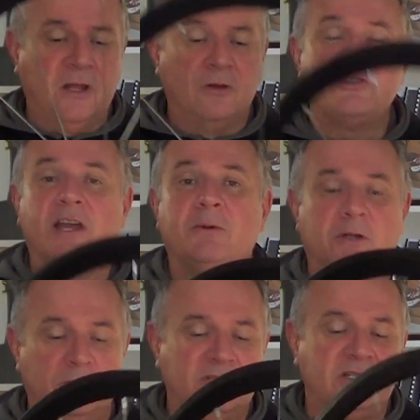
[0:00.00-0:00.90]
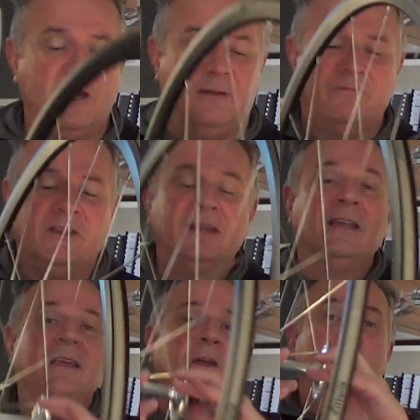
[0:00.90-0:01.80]
I'll show you what it looks like.
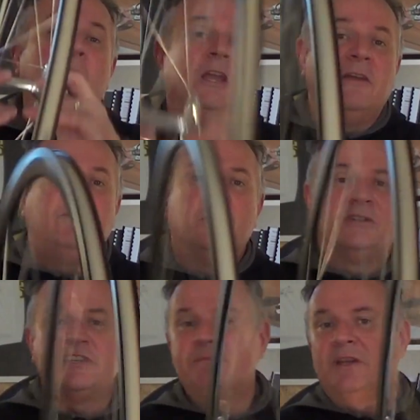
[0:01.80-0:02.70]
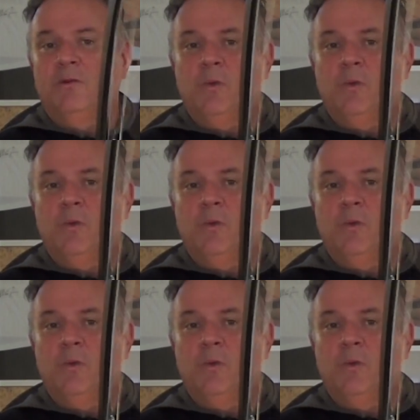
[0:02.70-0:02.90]
If you were to spin a